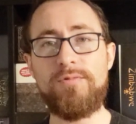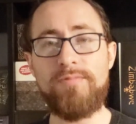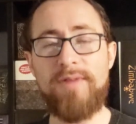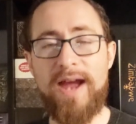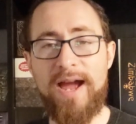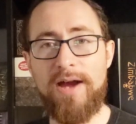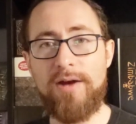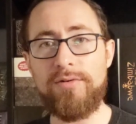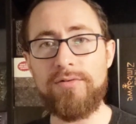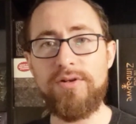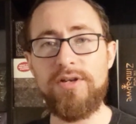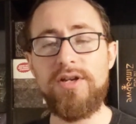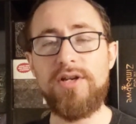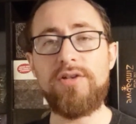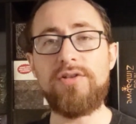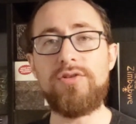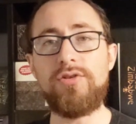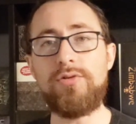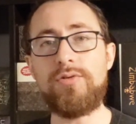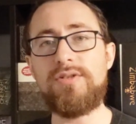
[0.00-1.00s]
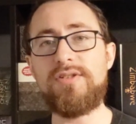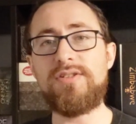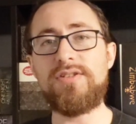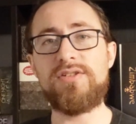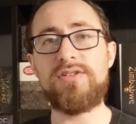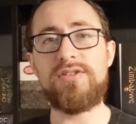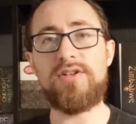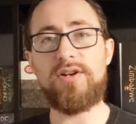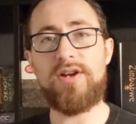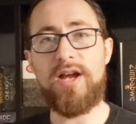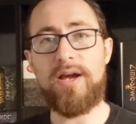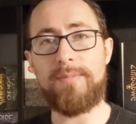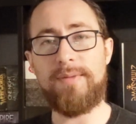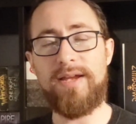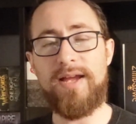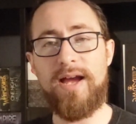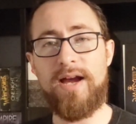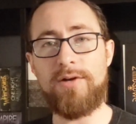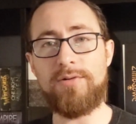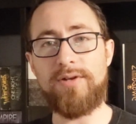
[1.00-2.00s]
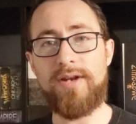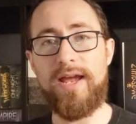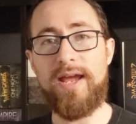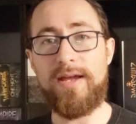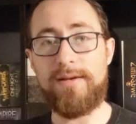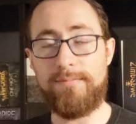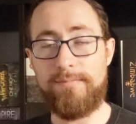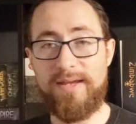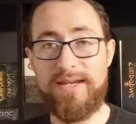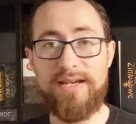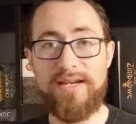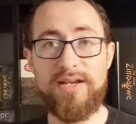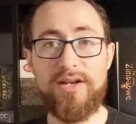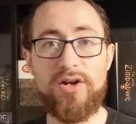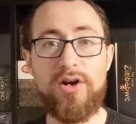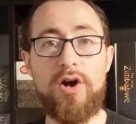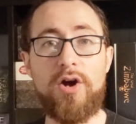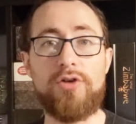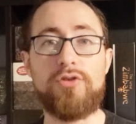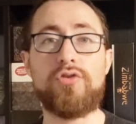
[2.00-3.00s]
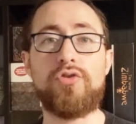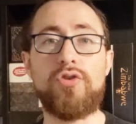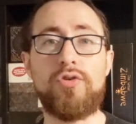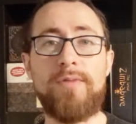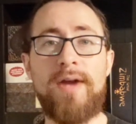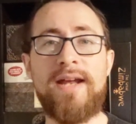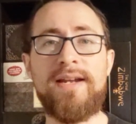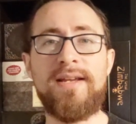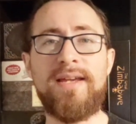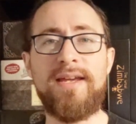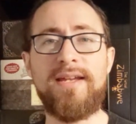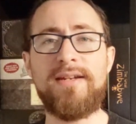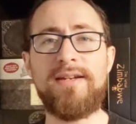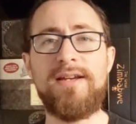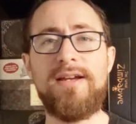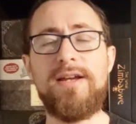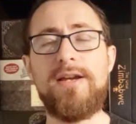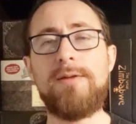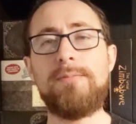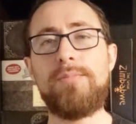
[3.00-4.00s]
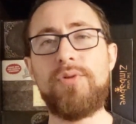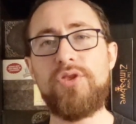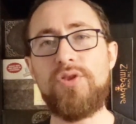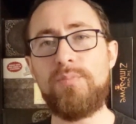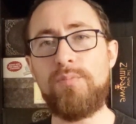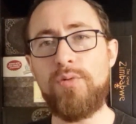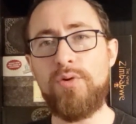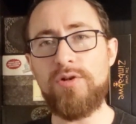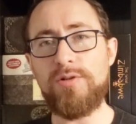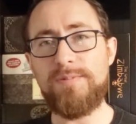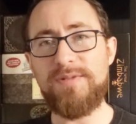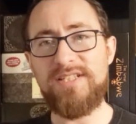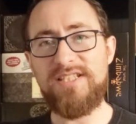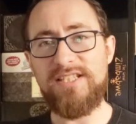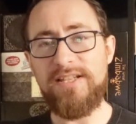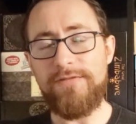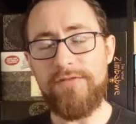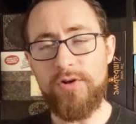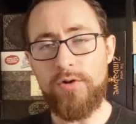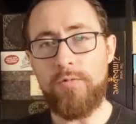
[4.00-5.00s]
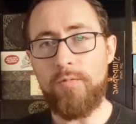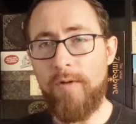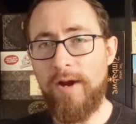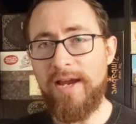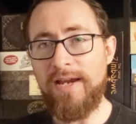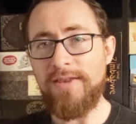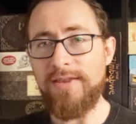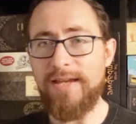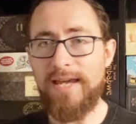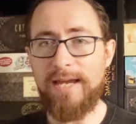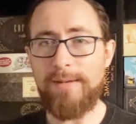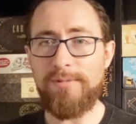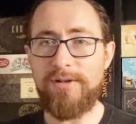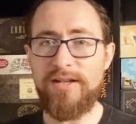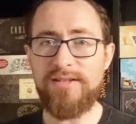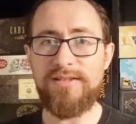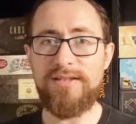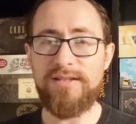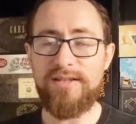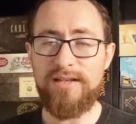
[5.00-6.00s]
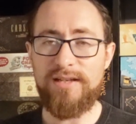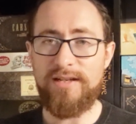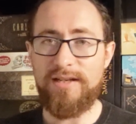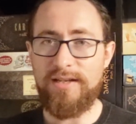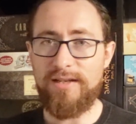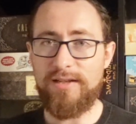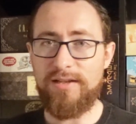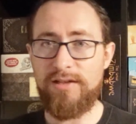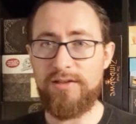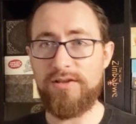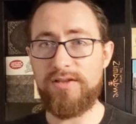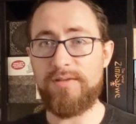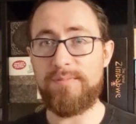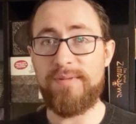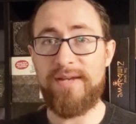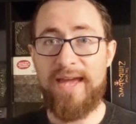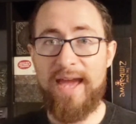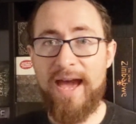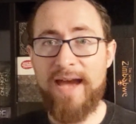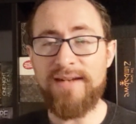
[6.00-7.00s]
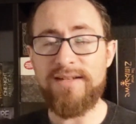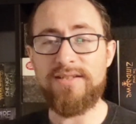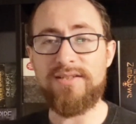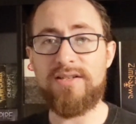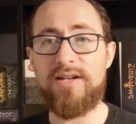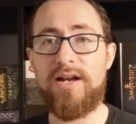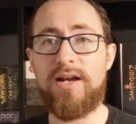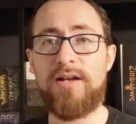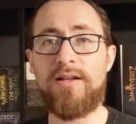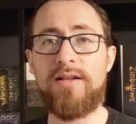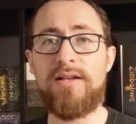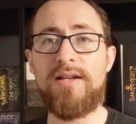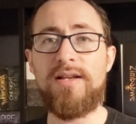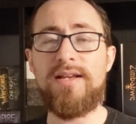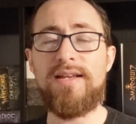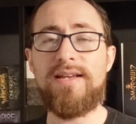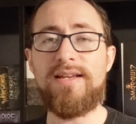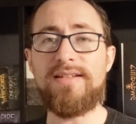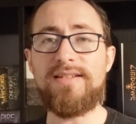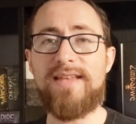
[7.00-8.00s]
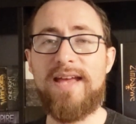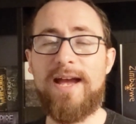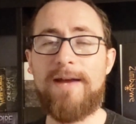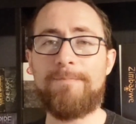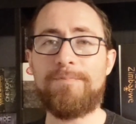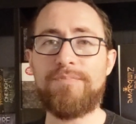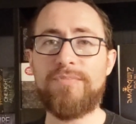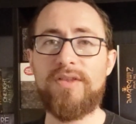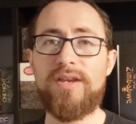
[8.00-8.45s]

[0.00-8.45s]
round new diseases are coming out and making it harder to eradicate. But the more specific way the game does it in the mechanic style is that